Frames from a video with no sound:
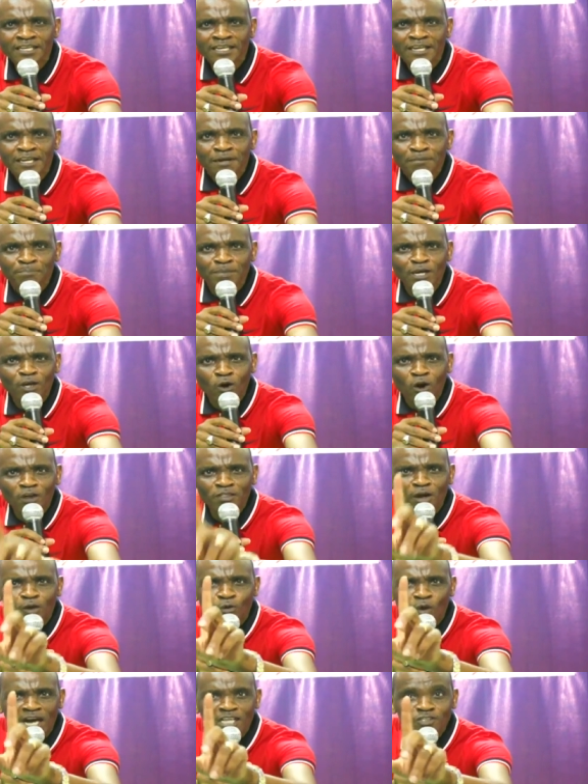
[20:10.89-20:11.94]
Because the
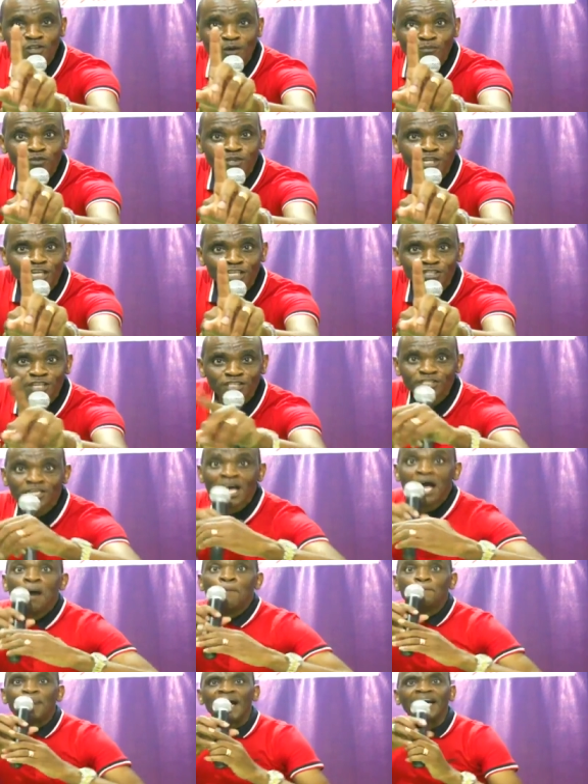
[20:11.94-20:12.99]
words of Jesus,
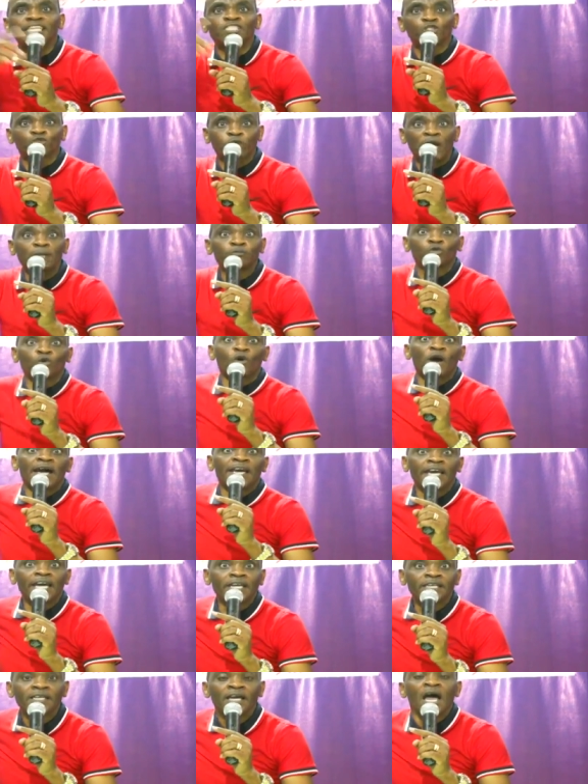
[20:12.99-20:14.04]
by his stripes you are healed.
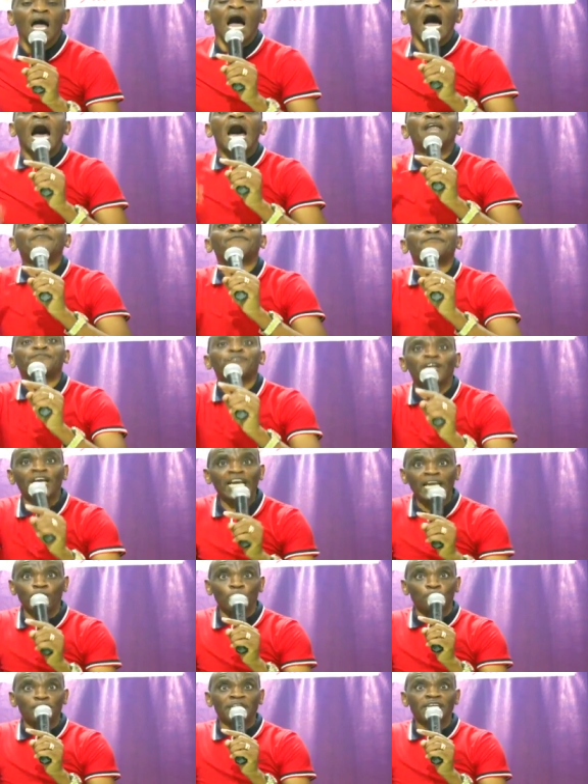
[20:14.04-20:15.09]
And freely you've
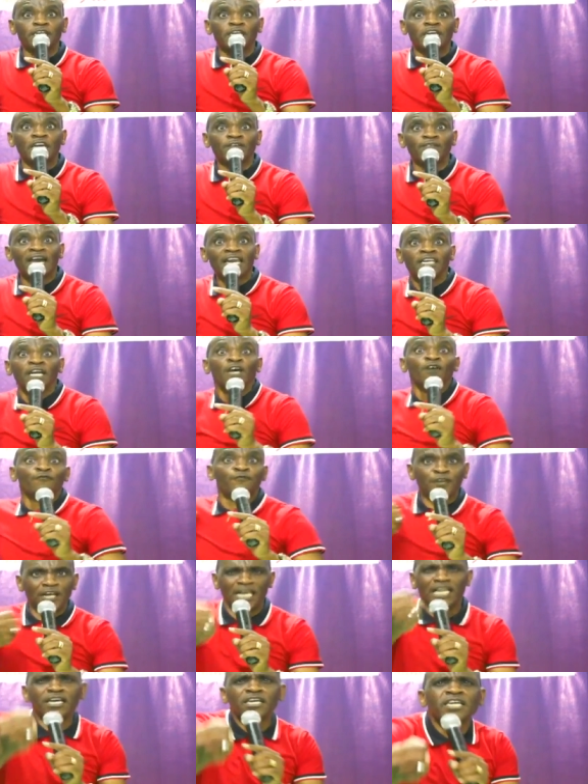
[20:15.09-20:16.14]
been given, freely
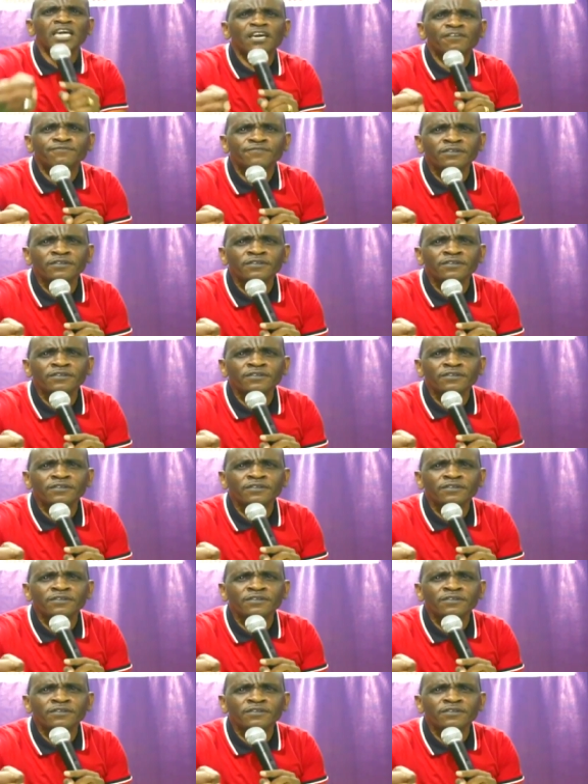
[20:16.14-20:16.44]
give.